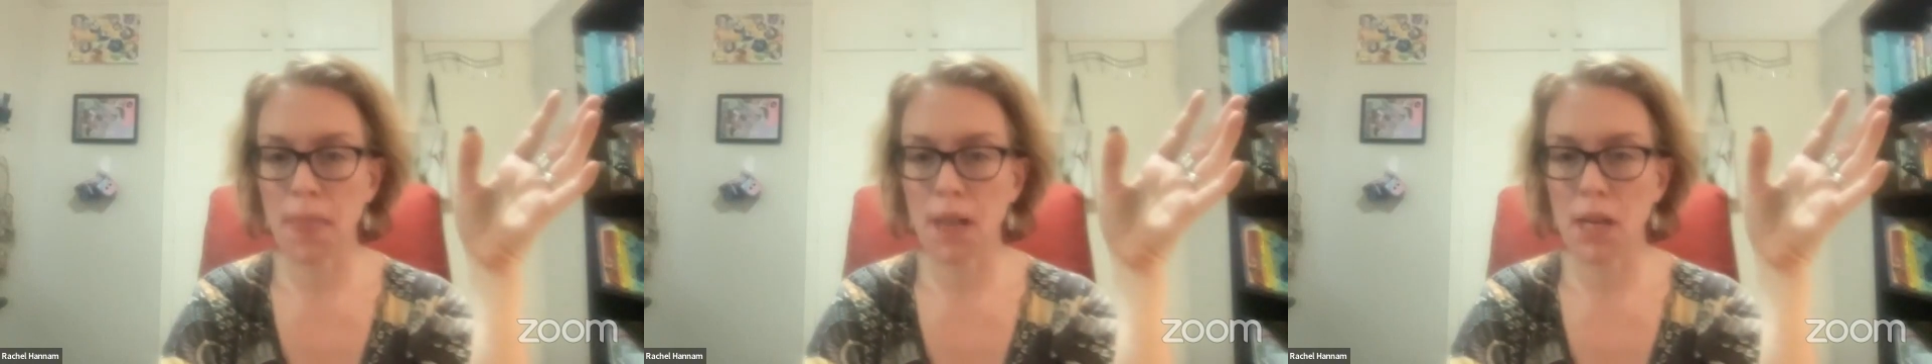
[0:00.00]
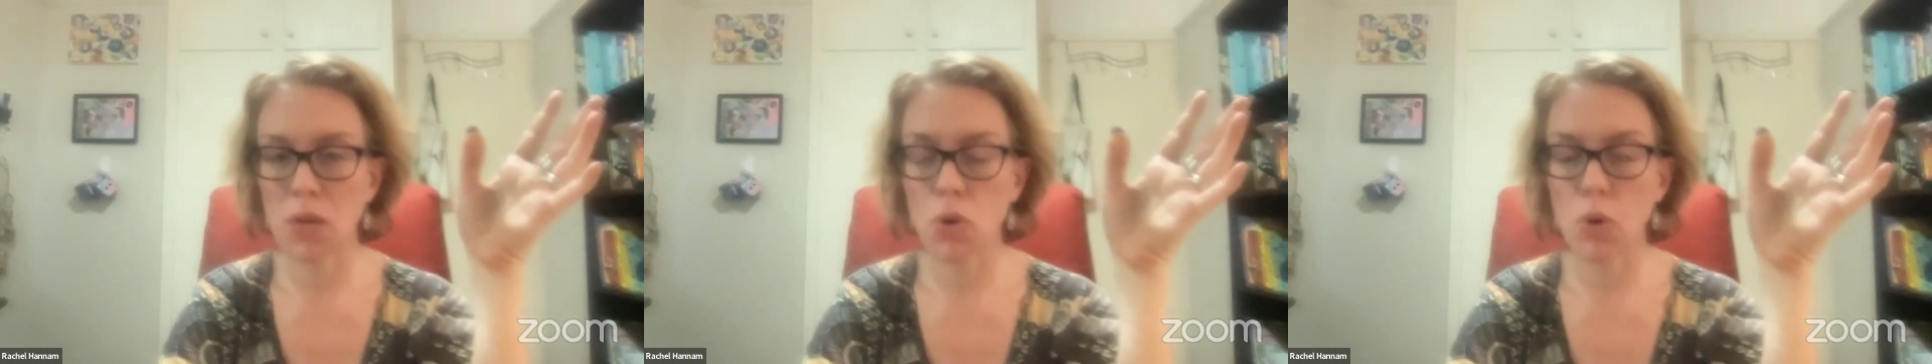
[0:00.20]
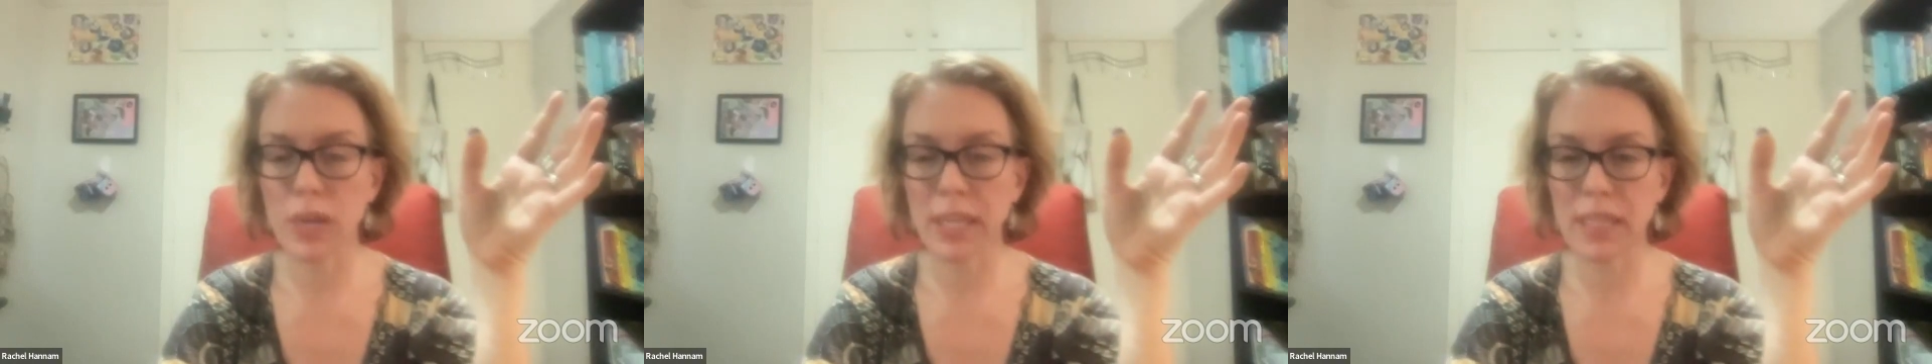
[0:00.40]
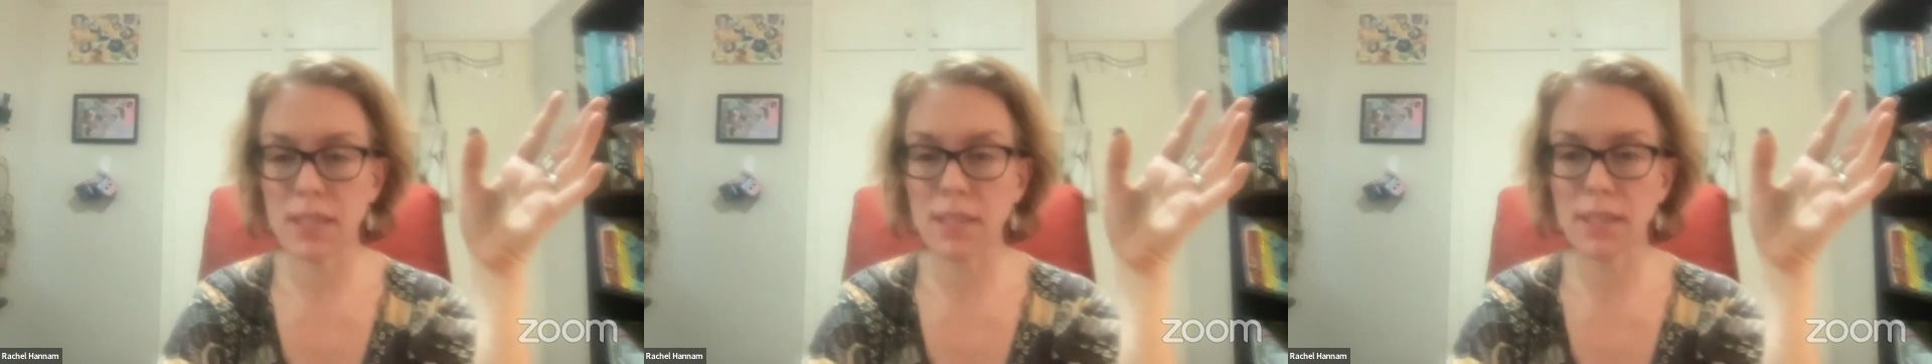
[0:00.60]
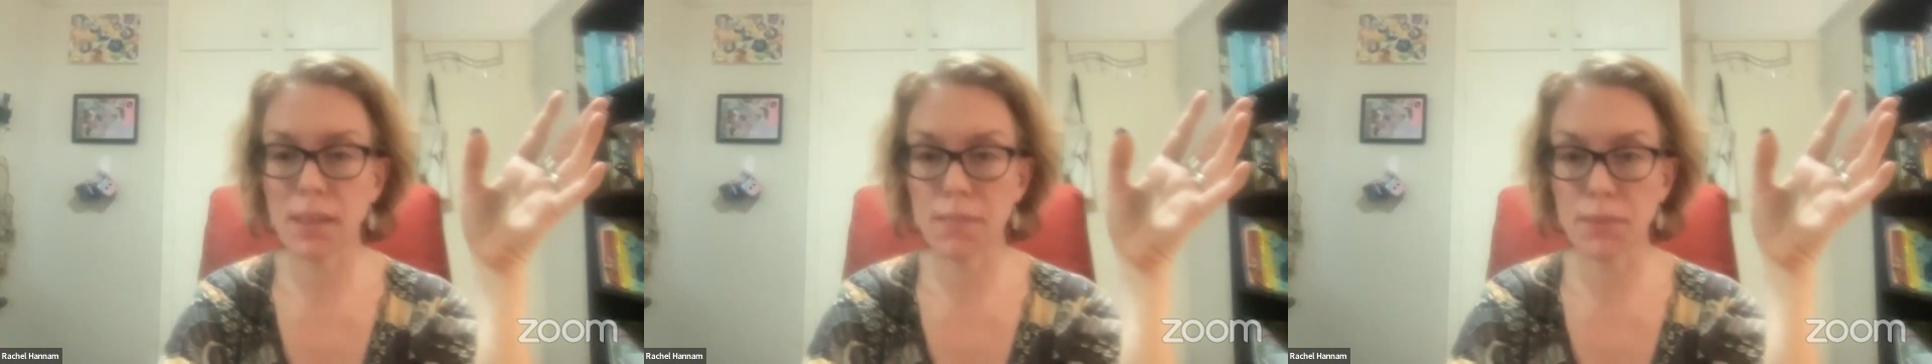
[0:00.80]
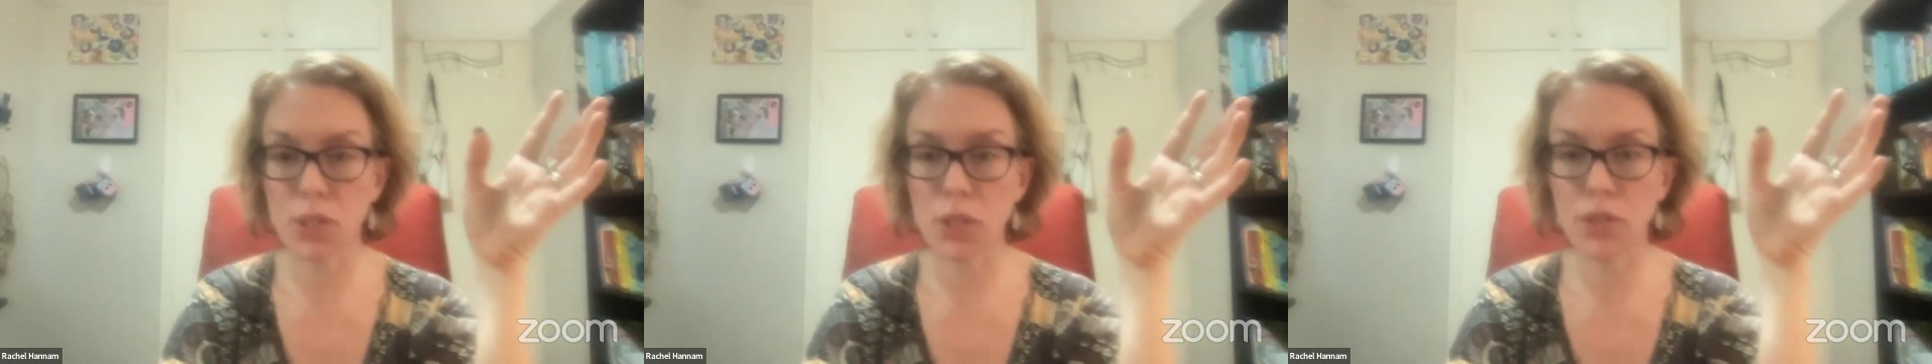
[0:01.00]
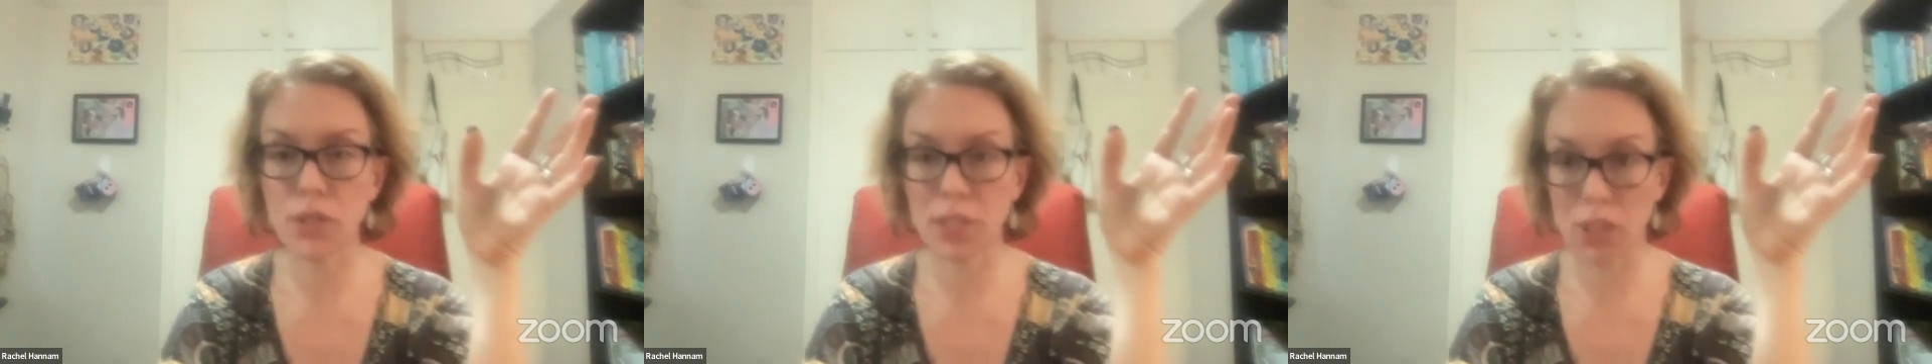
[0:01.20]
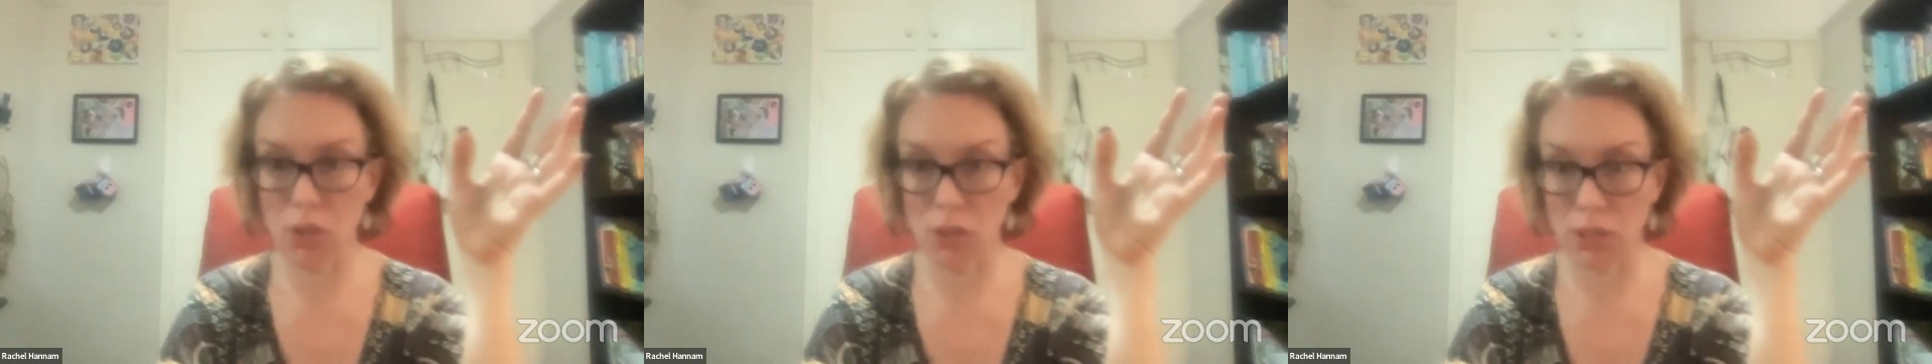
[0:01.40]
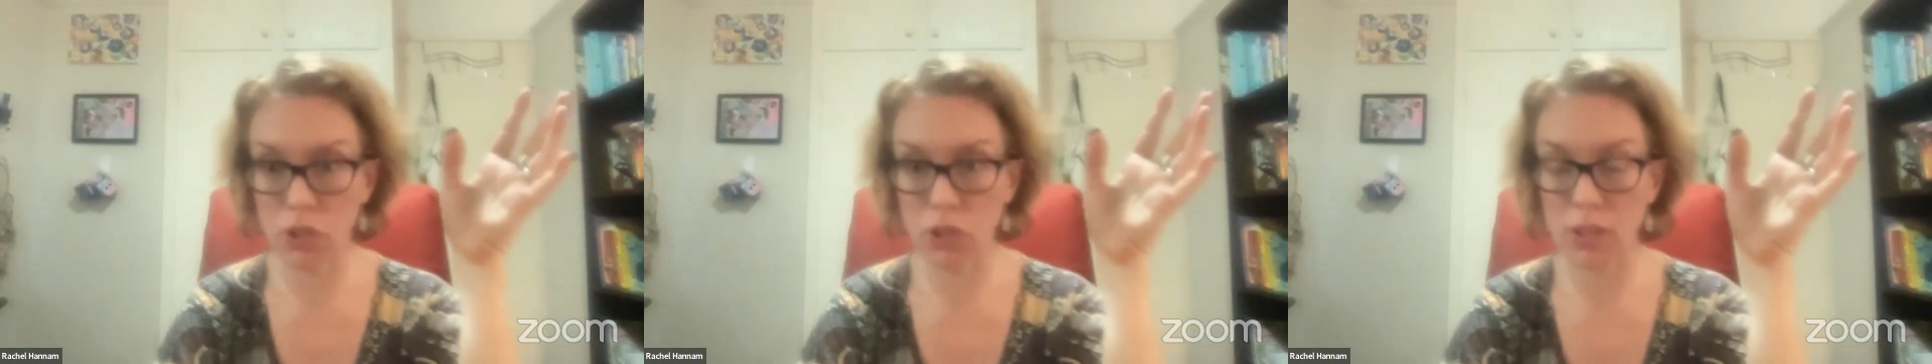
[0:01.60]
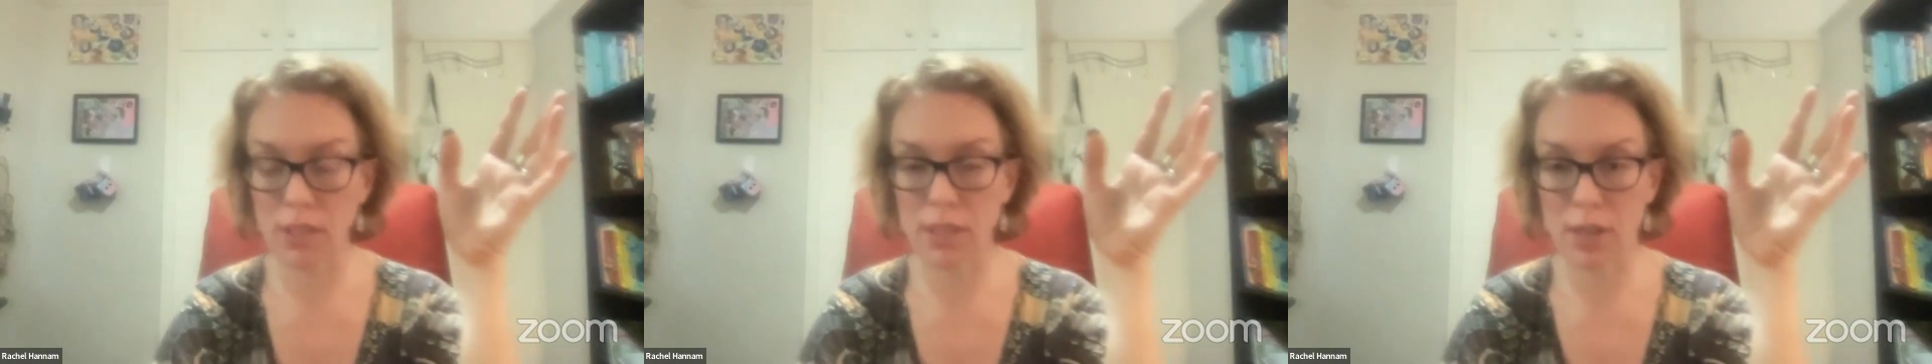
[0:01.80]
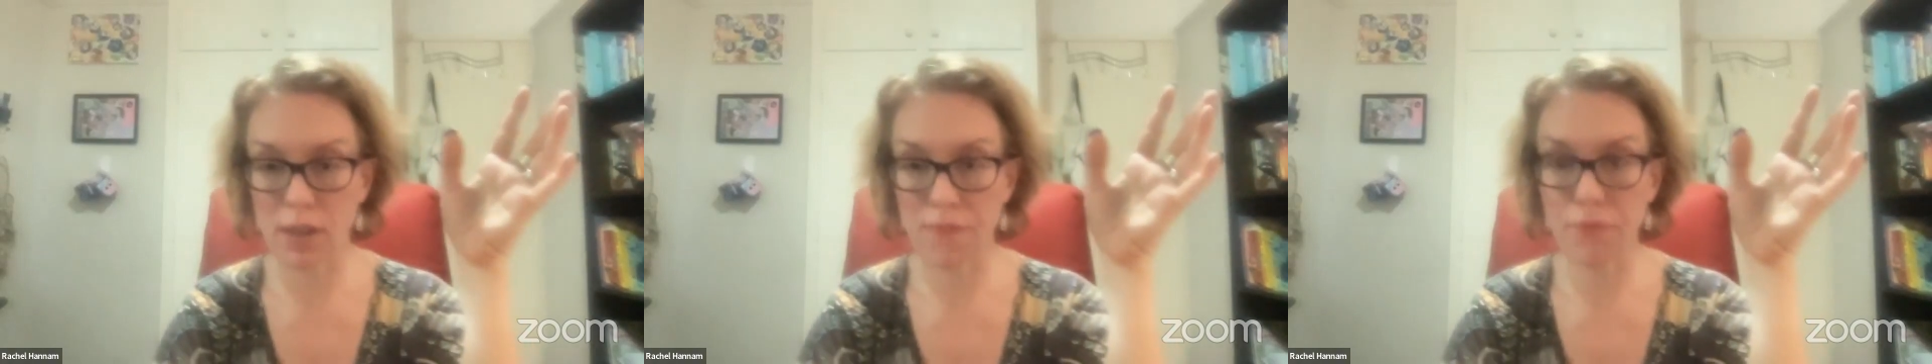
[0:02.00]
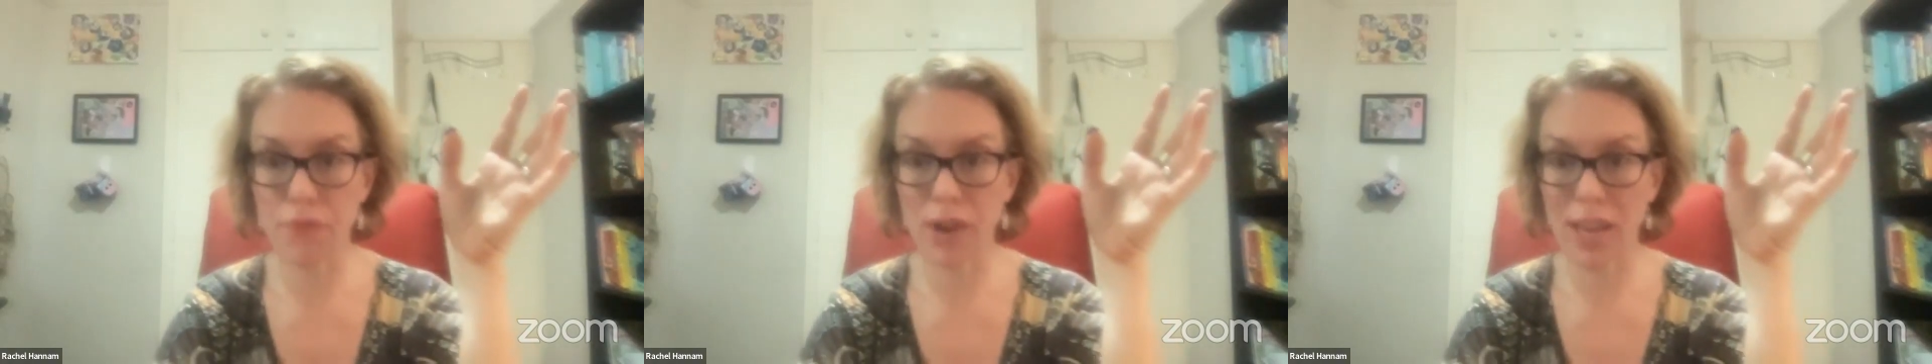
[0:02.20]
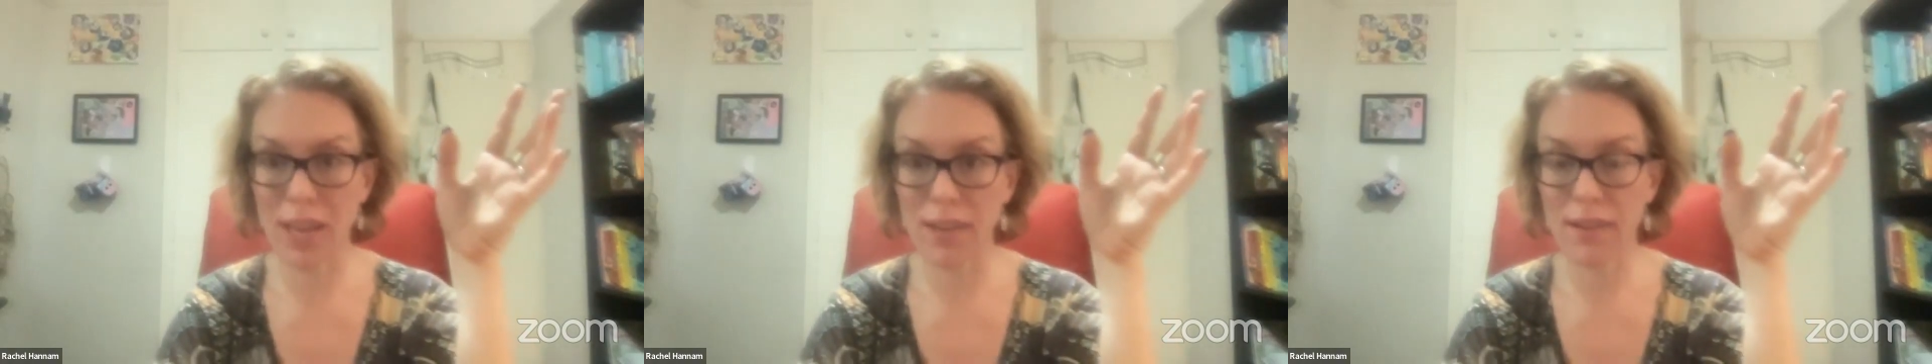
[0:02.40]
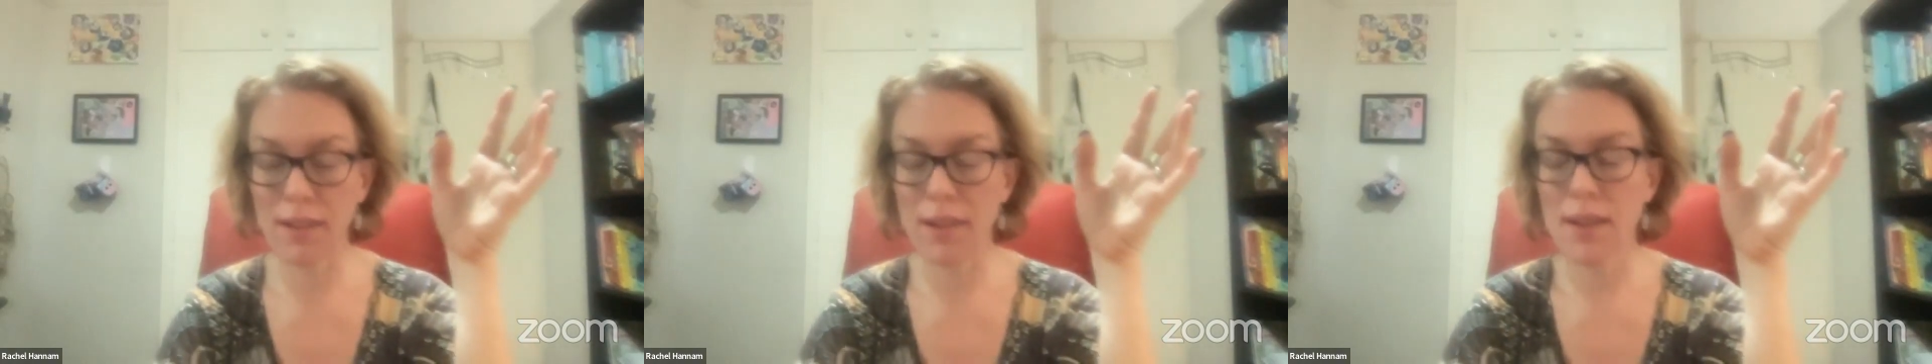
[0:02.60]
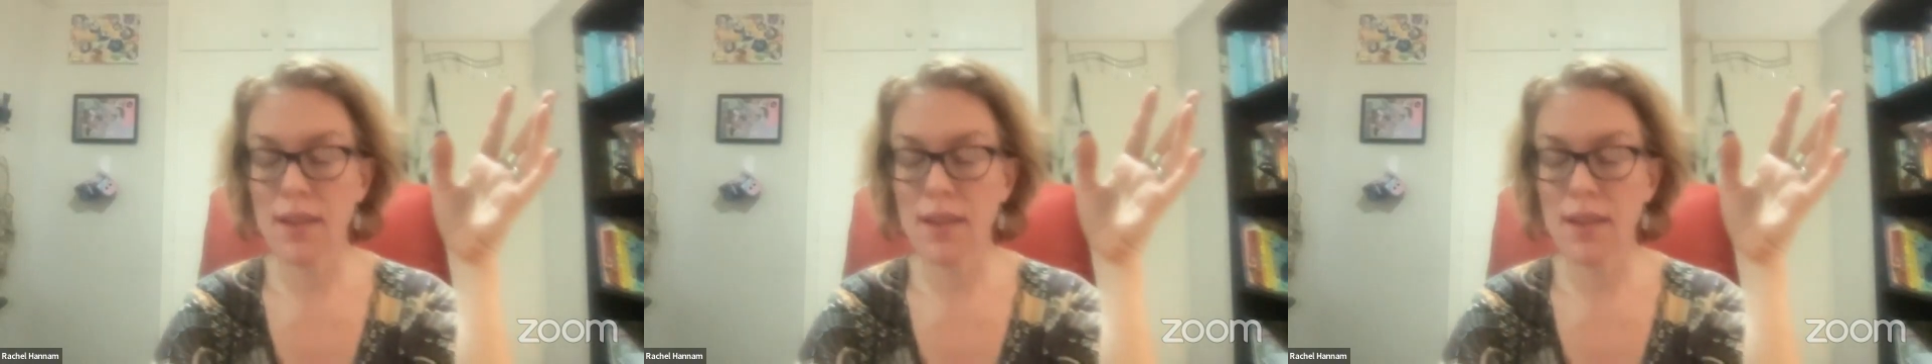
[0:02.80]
according to some sociologists that I've read.